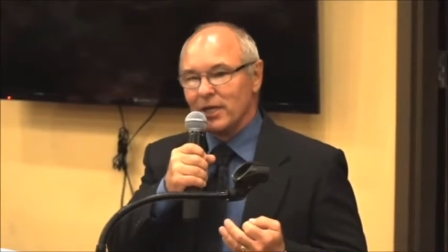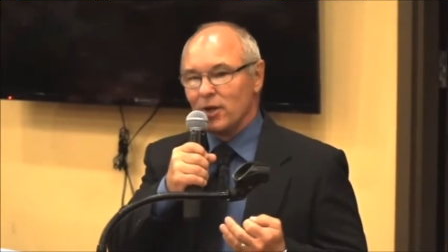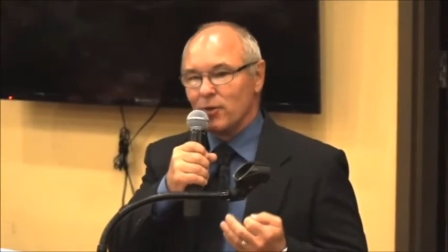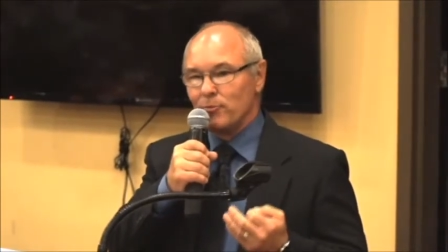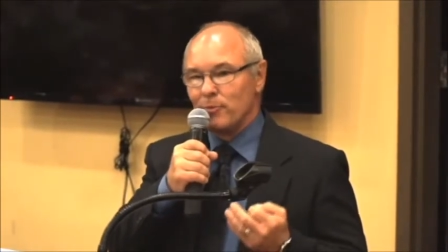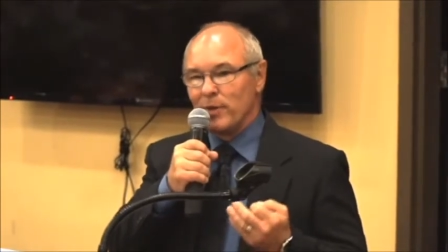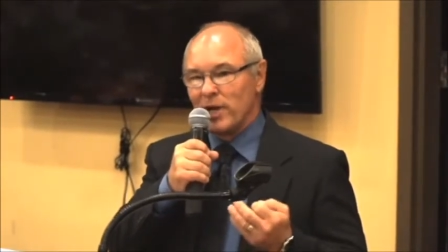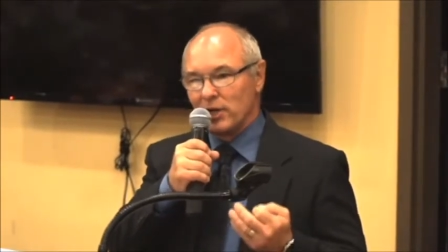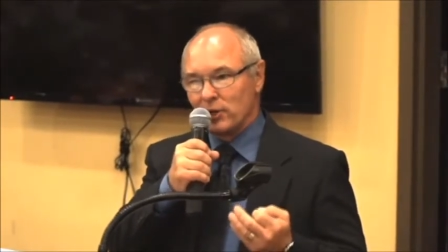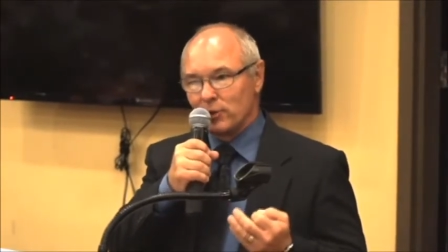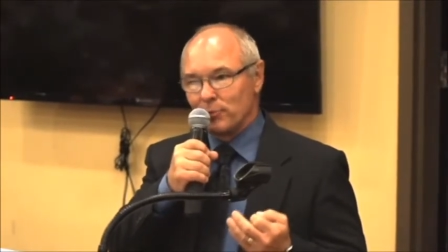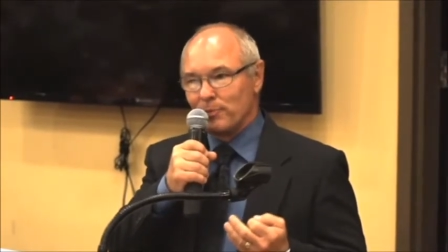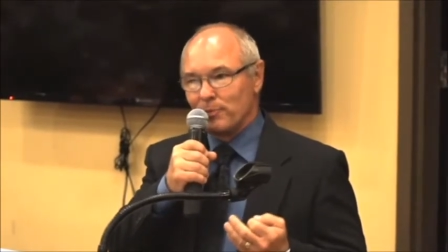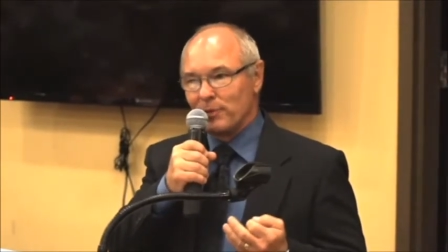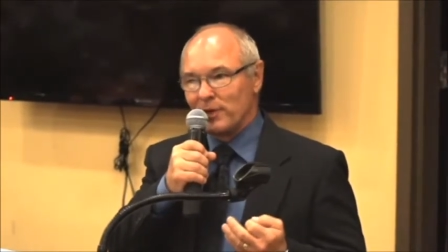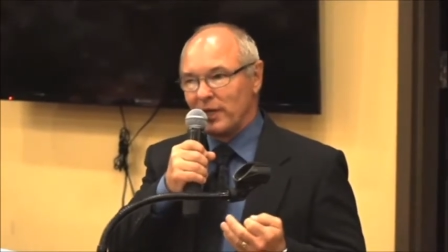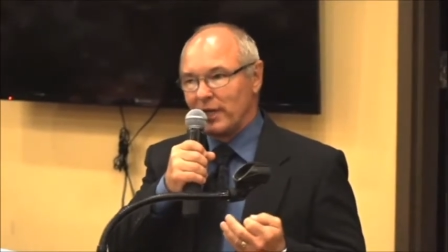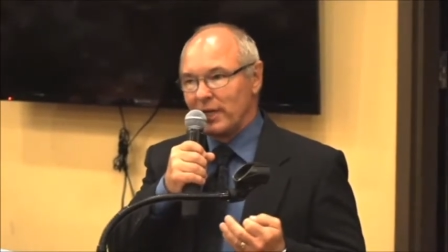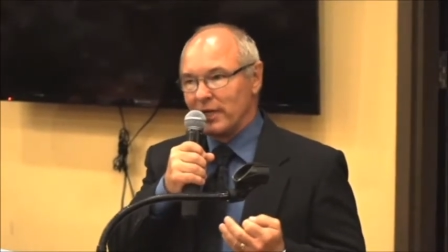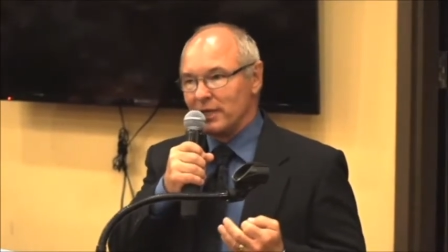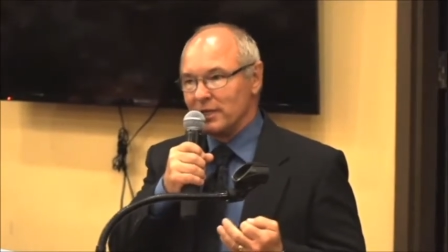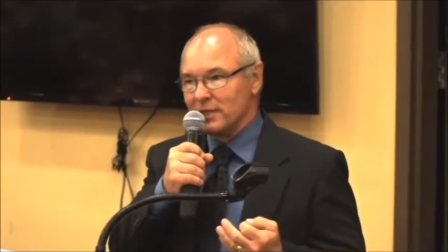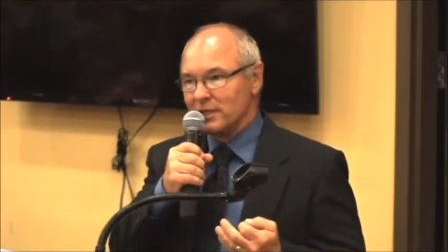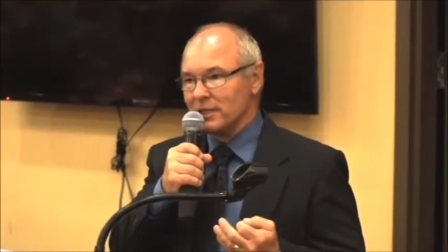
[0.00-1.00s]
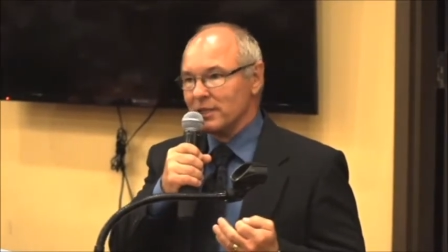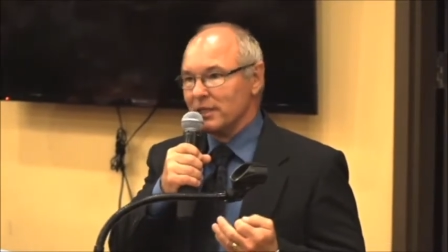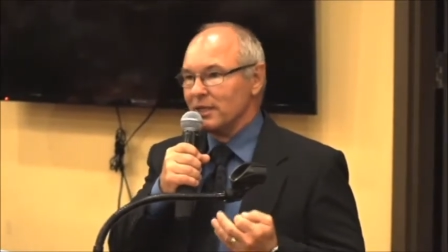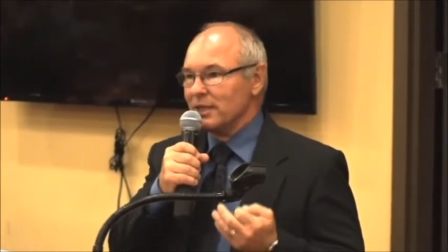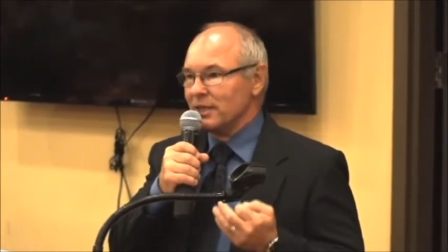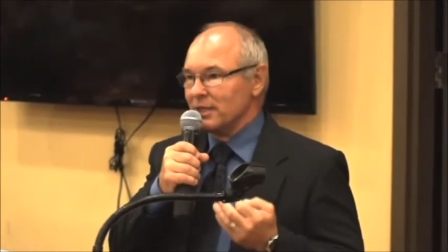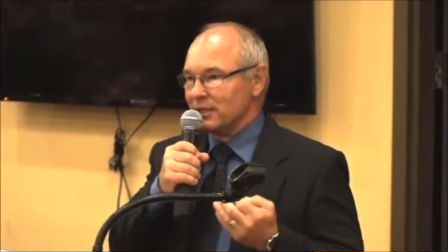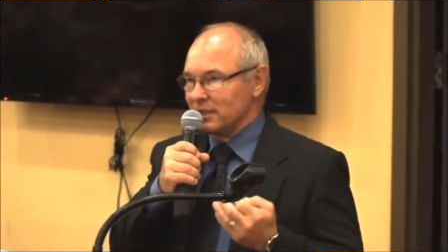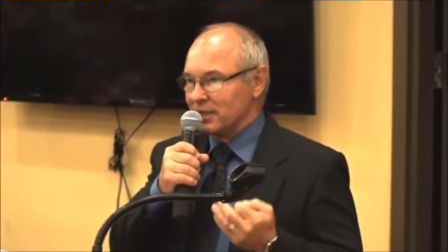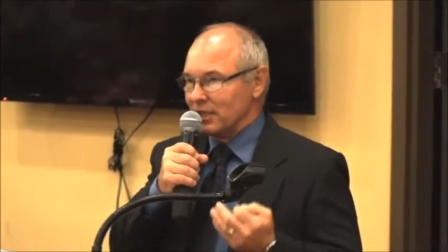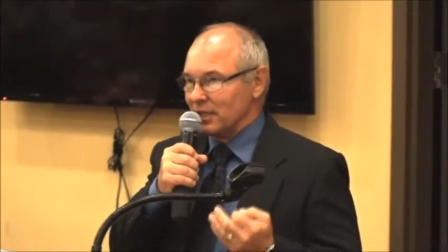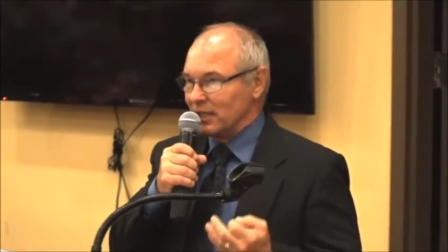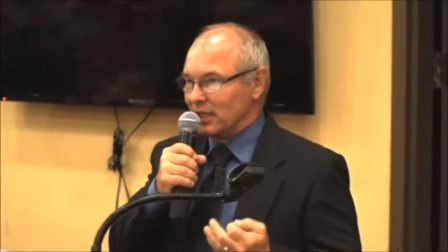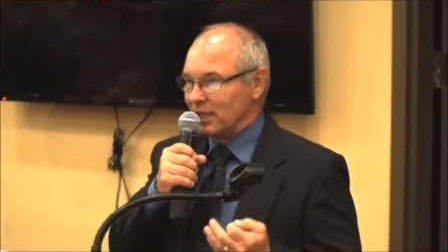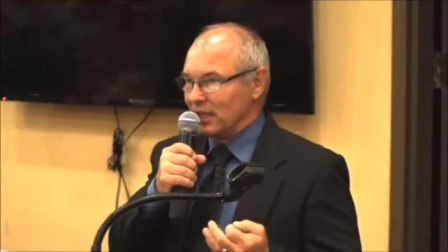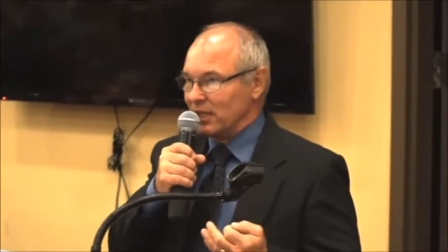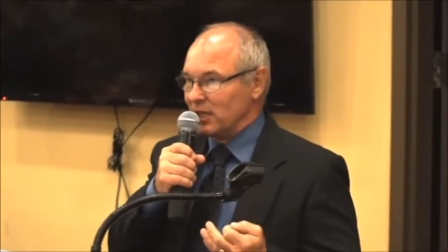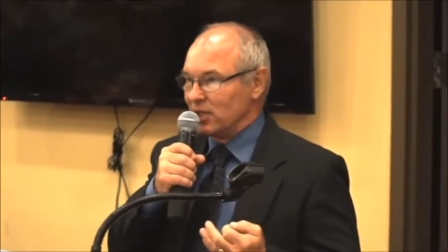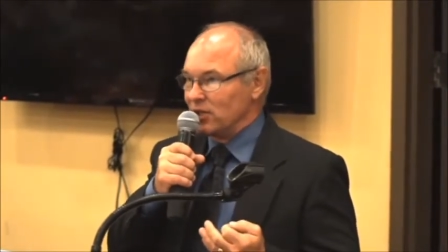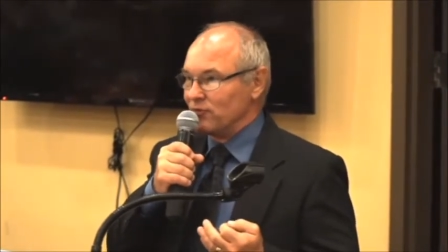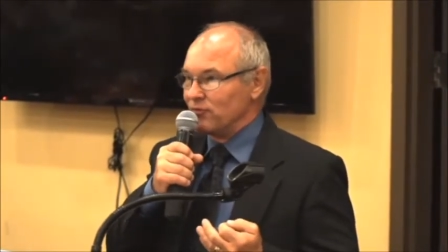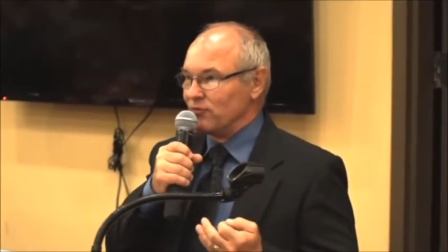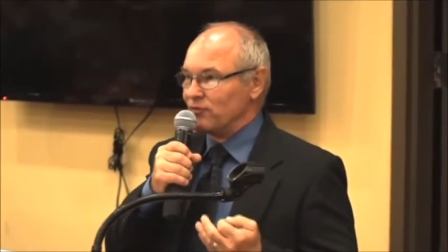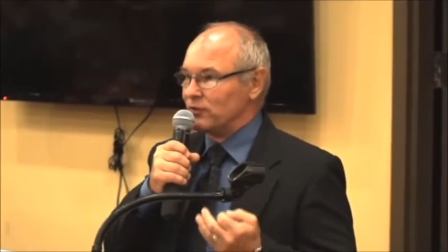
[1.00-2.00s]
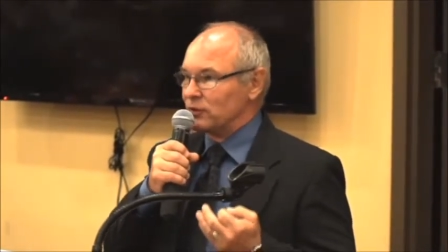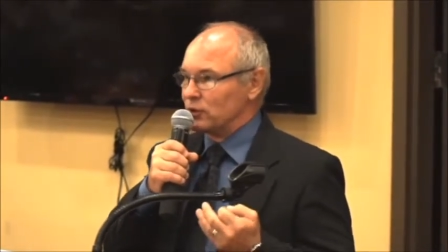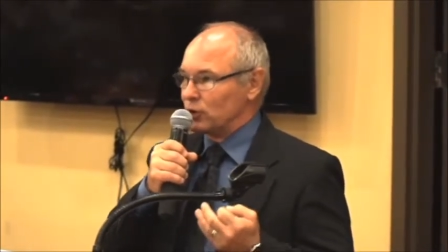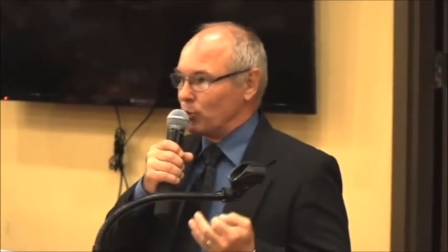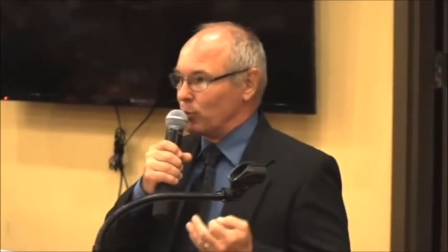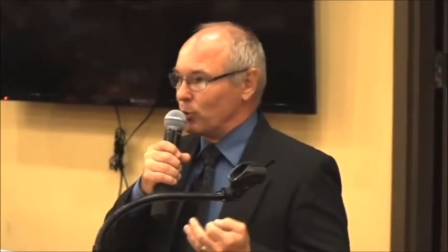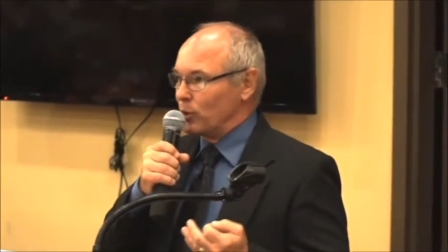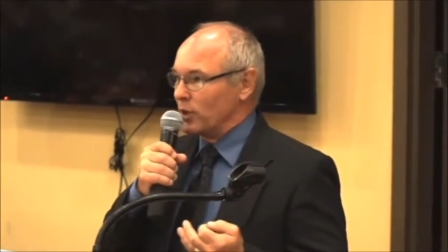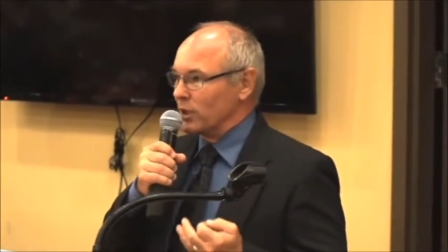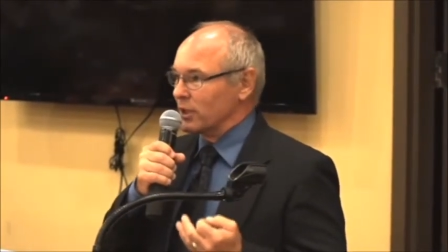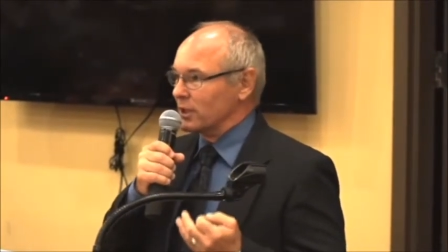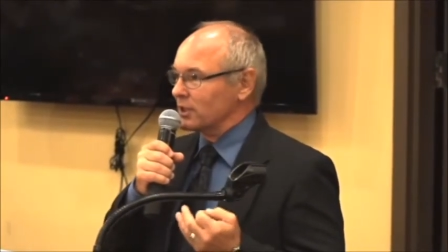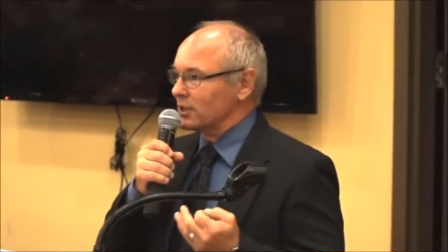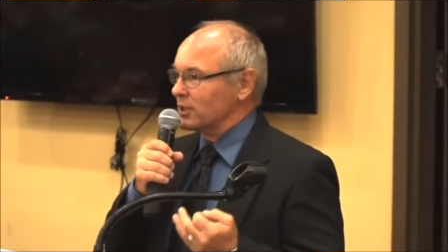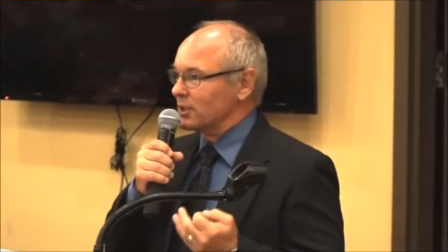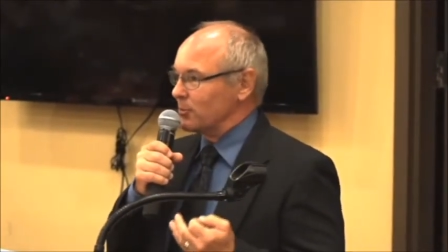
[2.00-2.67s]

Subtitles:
a better place to live, to work,